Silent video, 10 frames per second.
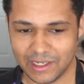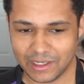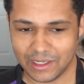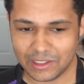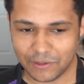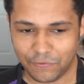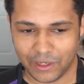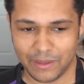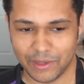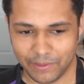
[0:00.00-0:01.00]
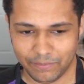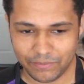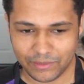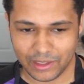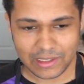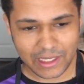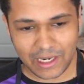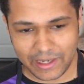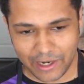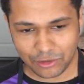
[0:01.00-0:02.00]
is to flame them. Is that
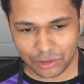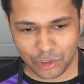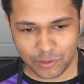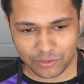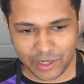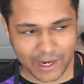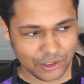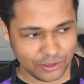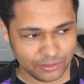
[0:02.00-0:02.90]
a natural human reaction?